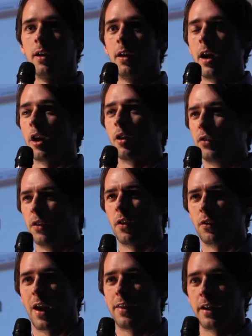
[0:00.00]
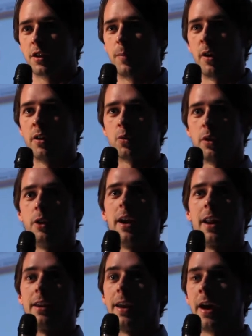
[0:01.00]
I don't know if you've ever had the experience where you get
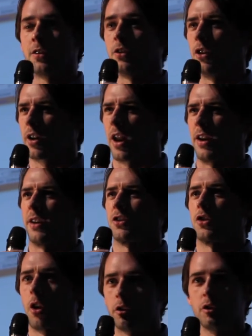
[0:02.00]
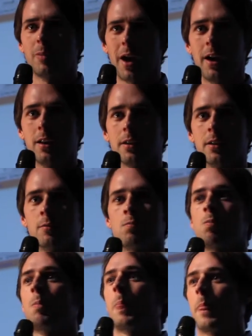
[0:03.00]
a yes and you're kind of like startled by it.
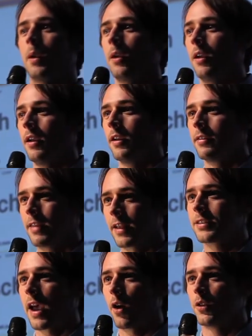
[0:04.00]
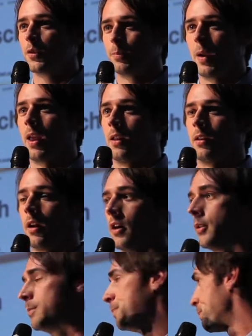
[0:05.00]
That's how it's been.
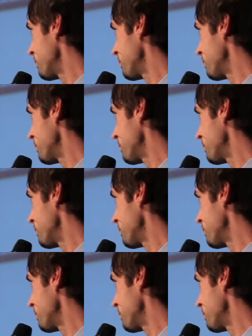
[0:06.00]
Um,